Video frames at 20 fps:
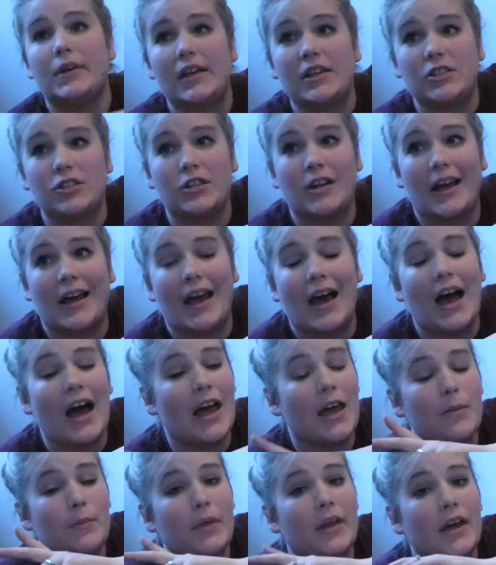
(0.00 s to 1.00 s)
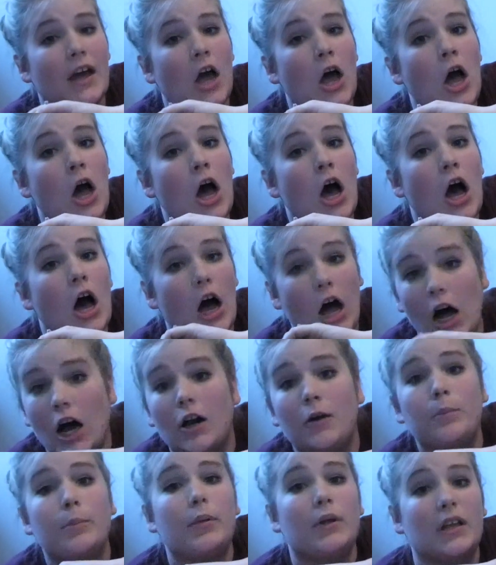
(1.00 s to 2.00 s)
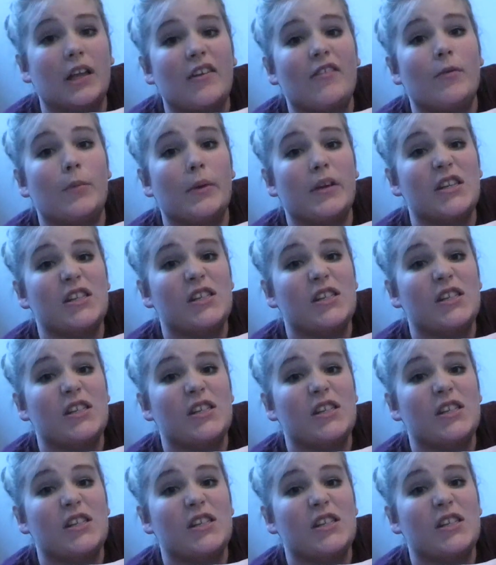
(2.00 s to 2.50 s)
yesterday, I am like unbelievably